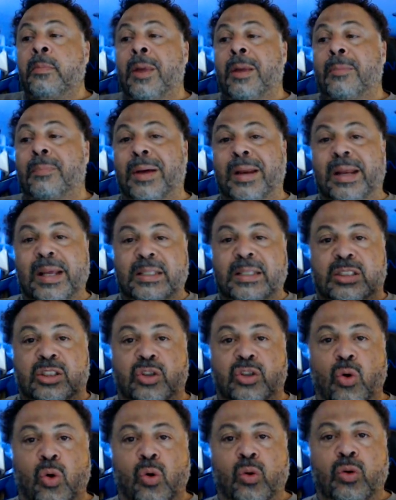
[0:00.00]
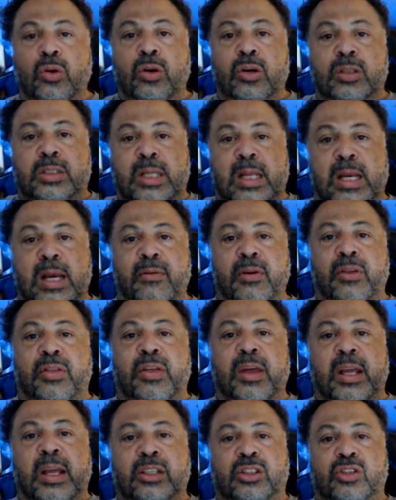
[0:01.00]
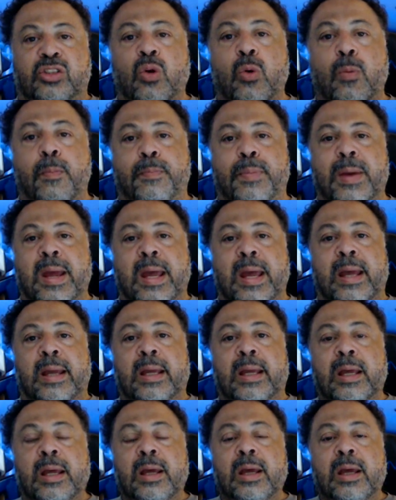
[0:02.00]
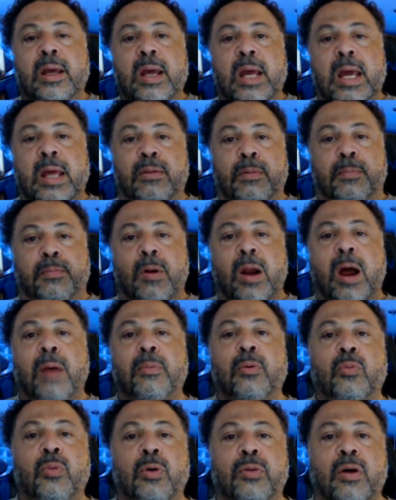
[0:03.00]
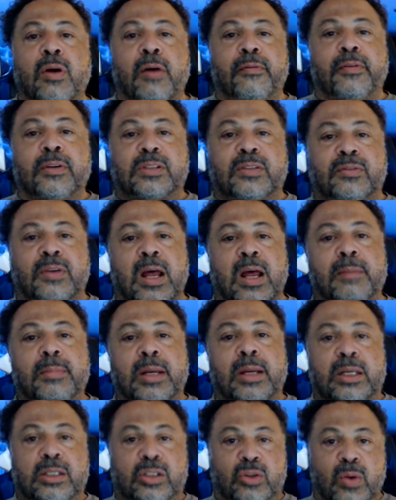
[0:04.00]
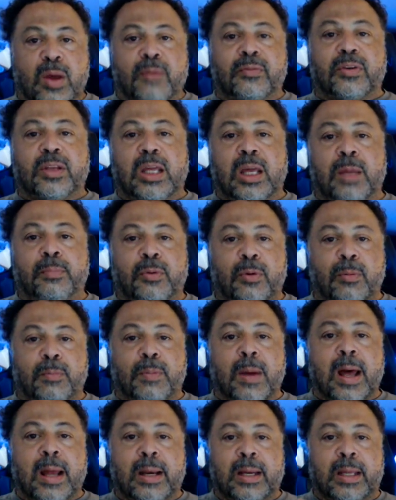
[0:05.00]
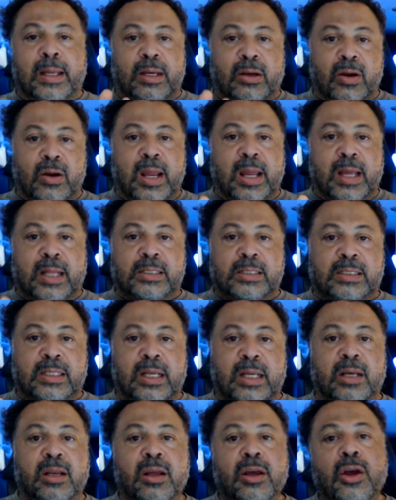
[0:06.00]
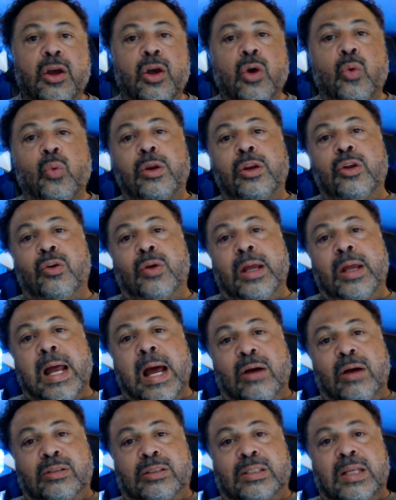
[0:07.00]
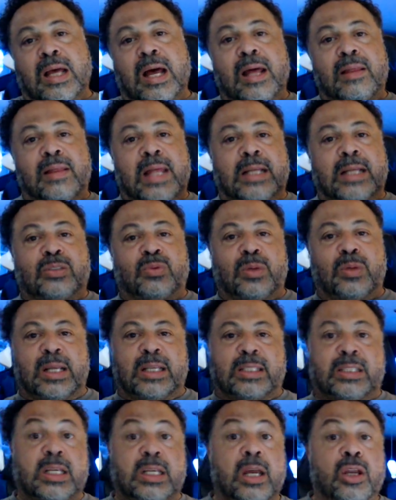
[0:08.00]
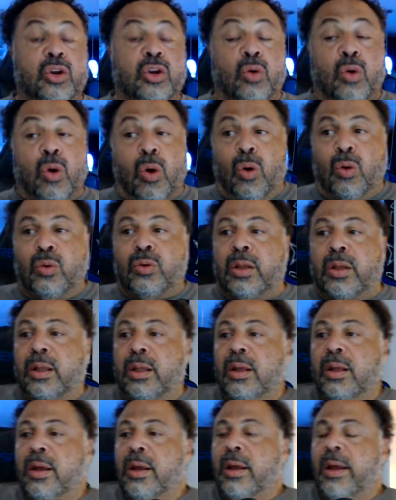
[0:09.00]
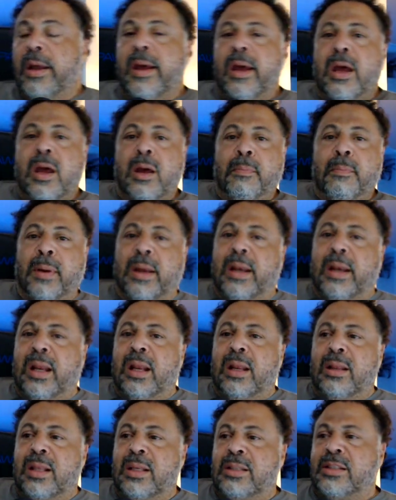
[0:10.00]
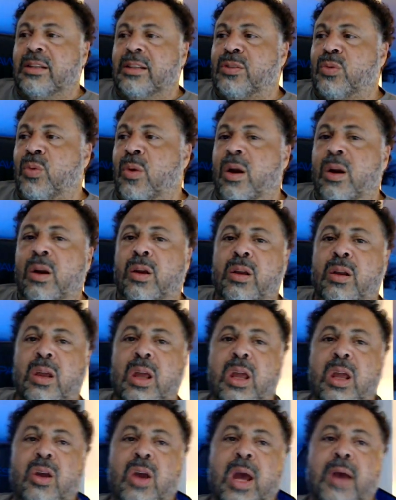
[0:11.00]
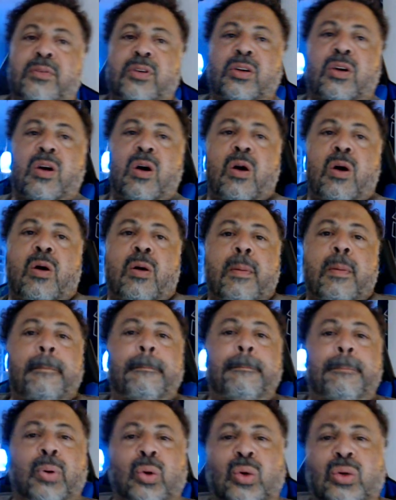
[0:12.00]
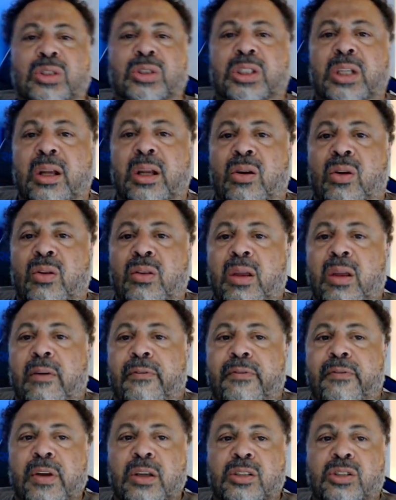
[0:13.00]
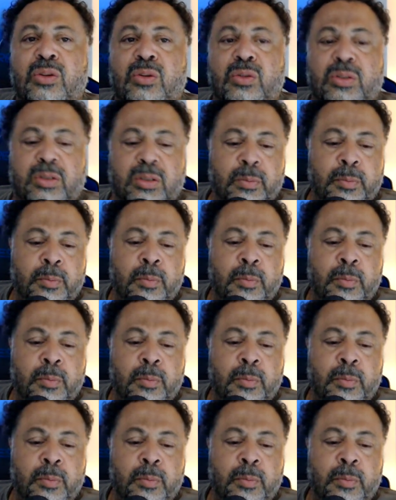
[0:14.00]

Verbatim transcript: But his shoulders and everything is so big. And the problem with offensive linemen is you have to keep your body and your hands in. When you get outside, that's when they say you're holding. But this is where you have to call bullshit on the officials,